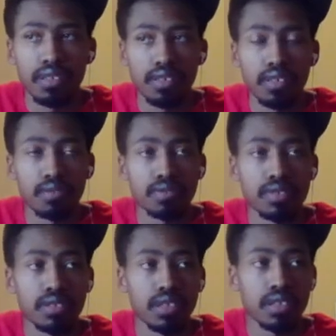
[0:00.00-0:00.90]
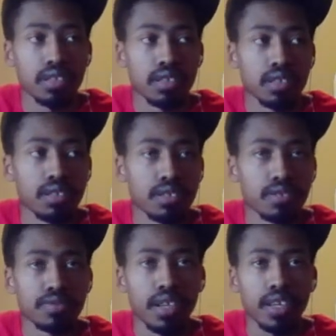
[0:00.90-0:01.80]
coach,
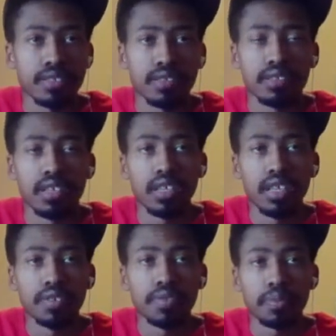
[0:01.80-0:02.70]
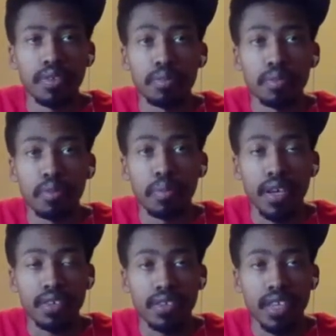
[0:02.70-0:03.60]
Hugh Jackson, for putting him even
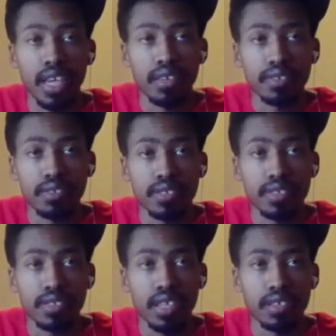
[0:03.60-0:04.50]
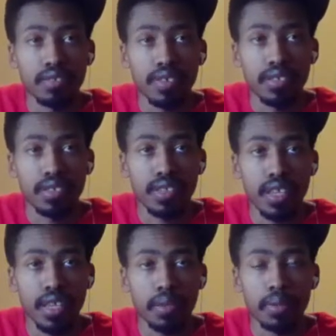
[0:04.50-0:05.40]
back in the game. They should have just sat him the rest of the
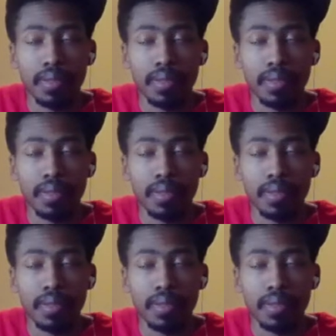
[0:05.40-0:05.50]
game.